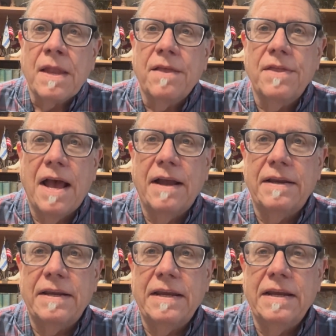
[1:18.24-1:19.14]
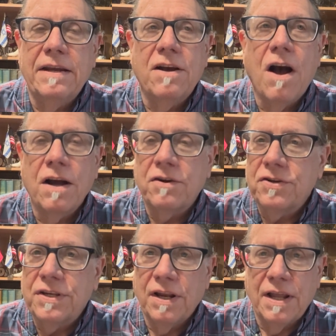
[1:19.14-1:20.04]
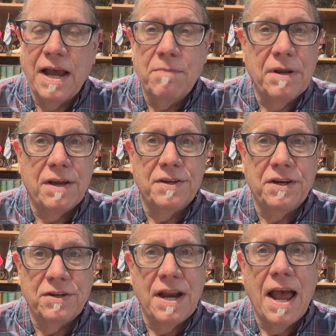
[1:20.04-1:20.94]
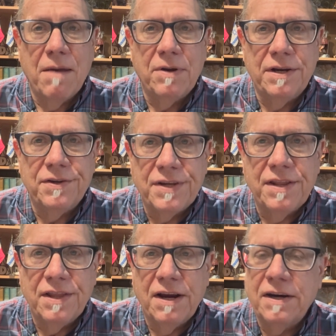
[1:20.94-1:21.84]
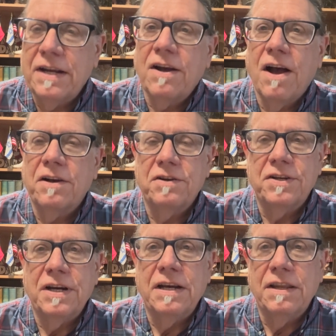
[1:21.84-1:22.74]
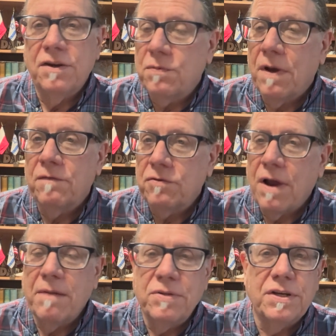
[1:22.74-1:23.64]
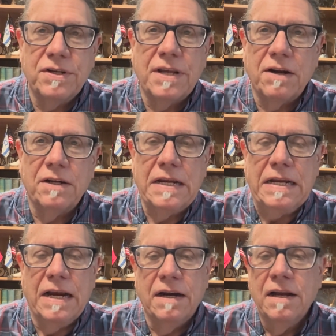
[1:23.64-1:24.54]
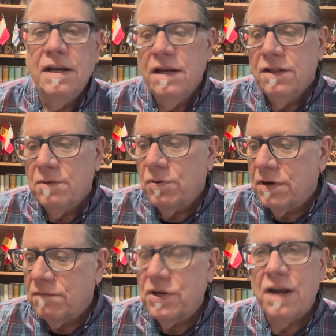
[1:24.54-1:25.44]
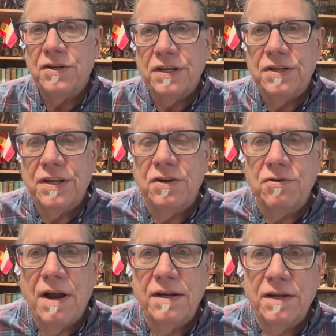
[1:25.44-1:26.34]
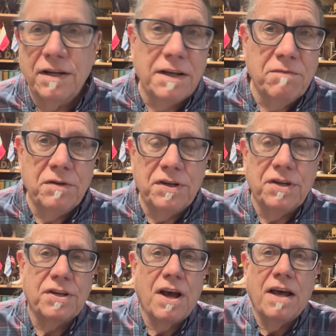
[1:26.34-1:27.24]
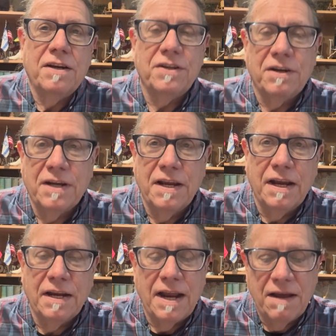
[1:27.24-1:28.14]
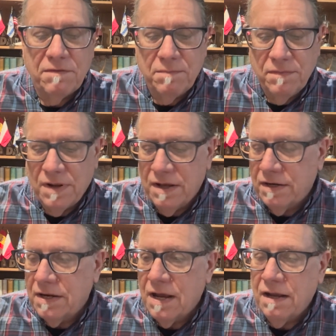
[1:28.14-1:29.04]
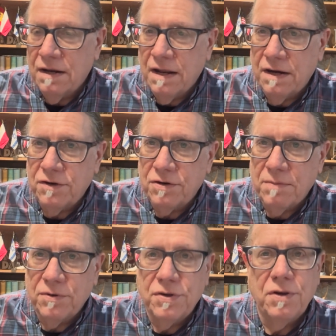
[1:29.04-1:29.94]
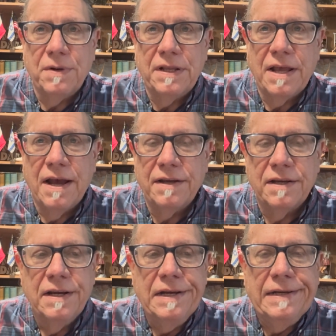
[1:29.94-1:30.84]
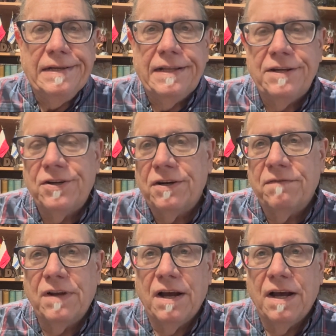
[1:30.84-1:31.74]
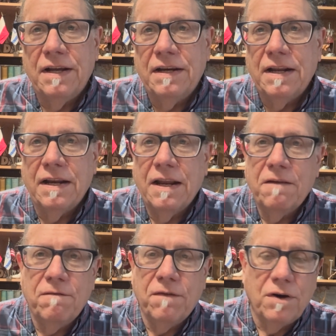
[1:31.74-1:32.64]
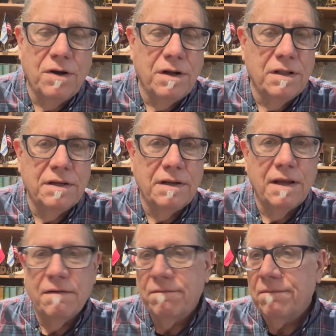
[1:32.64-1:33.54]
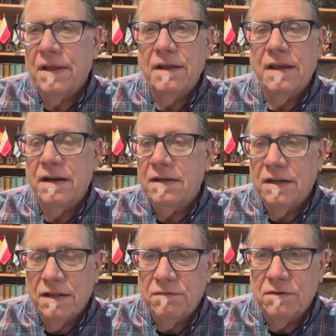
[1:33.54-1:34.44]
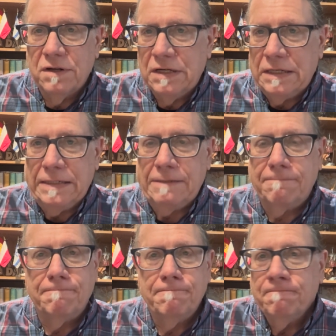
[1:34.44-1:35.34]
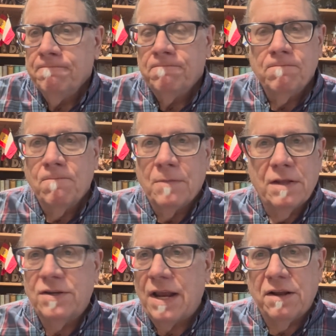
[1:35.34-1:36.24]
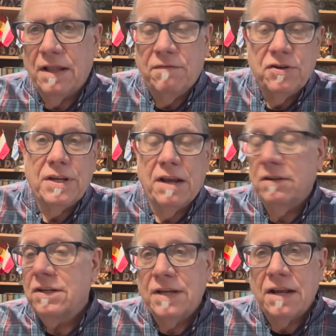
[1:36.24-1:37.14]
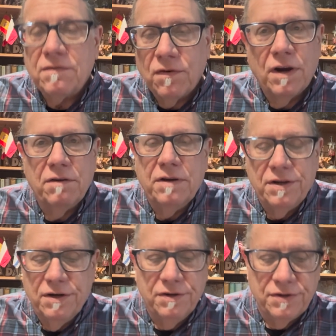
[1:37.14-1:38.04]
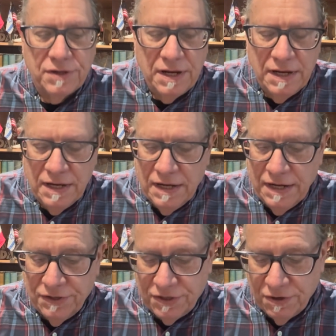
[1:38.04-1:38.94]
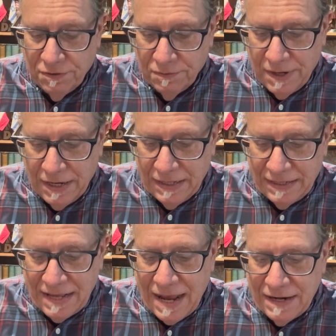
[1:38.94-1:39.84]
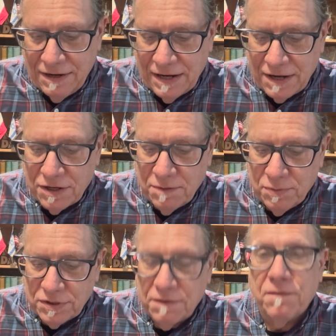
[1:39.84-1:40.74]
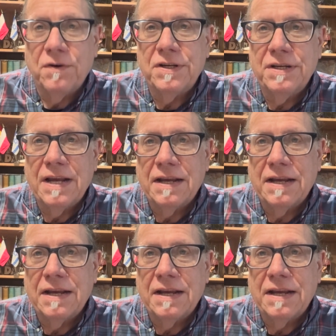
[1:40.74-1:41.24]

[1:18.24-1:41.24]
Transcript: that he conquers the land because there's inhabitants in there, and he conquers it, and the 12 tribes settle in there. The book of Judges, they're trying to live with just God as their king. They have a lot of trouble doing that. They serve God, and then they fall, and then they get a deliverer, and cycle after cycle. This takes 400 years. And so then you get to the books of 1 and 2